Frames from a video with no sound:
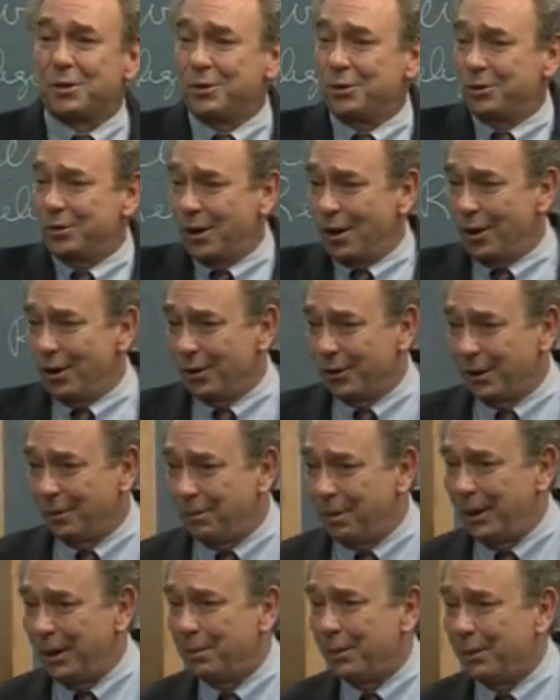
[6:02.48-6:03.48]
who called the
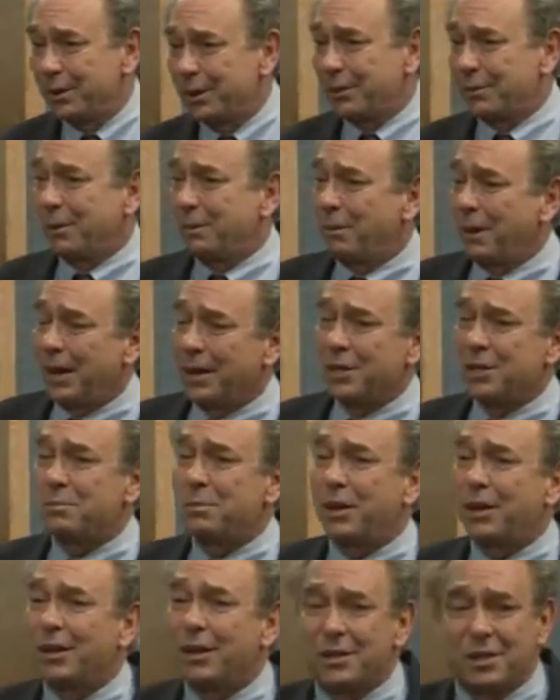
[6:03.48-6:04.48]
people to repentance
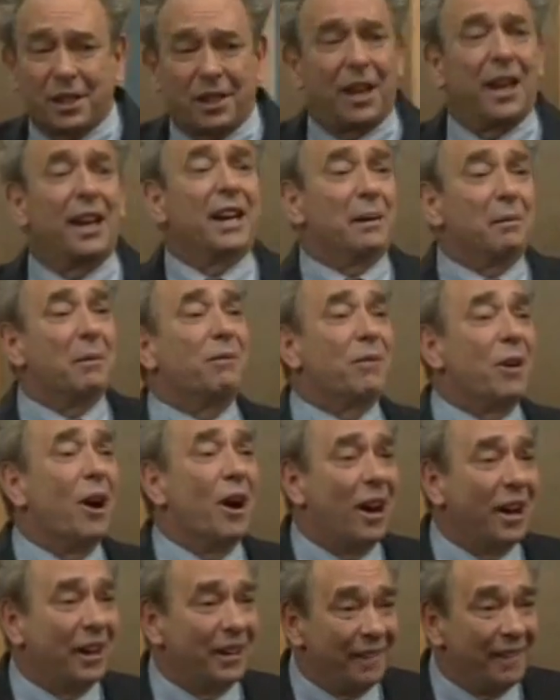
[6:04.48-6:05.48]
because the kingdom of
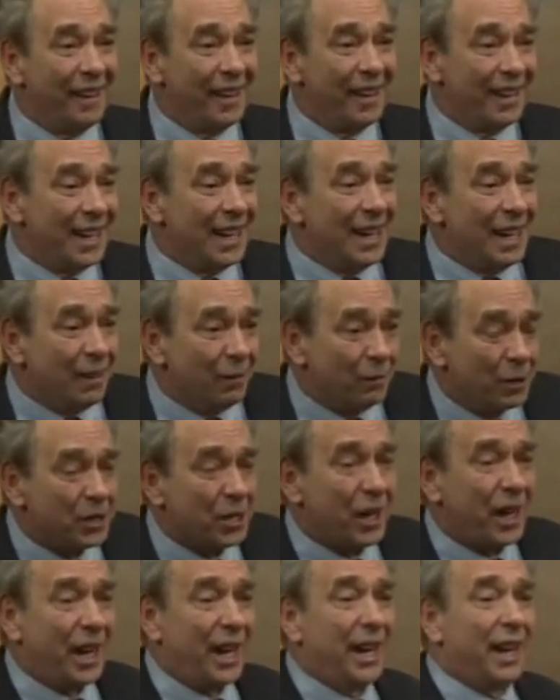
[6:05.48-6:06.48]
God was
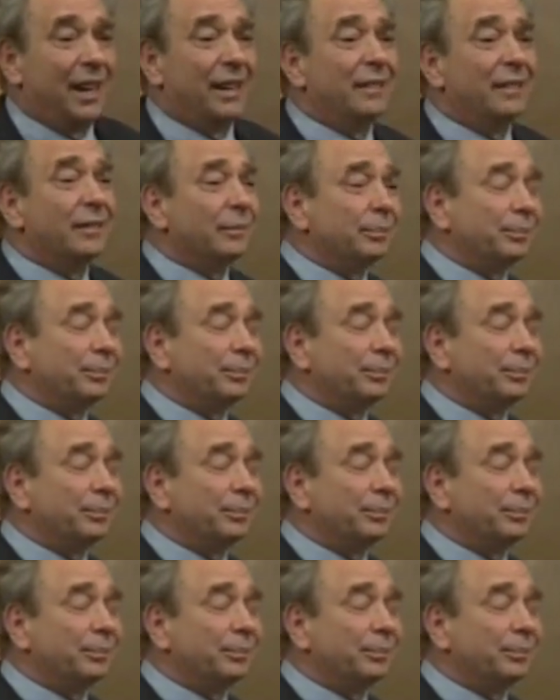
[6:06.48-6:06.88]
at hand